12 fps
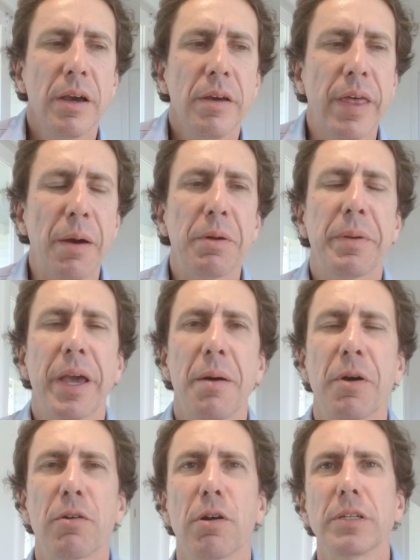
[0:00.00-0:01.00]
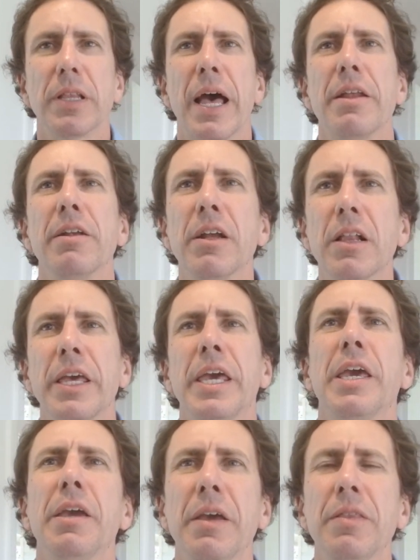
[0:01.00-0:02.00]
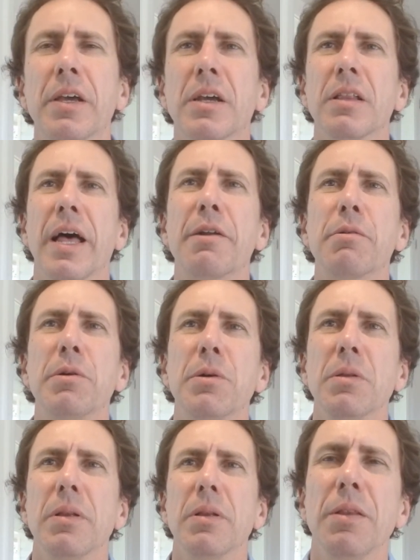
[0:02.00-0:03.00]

that would come across loud and clear in the collateral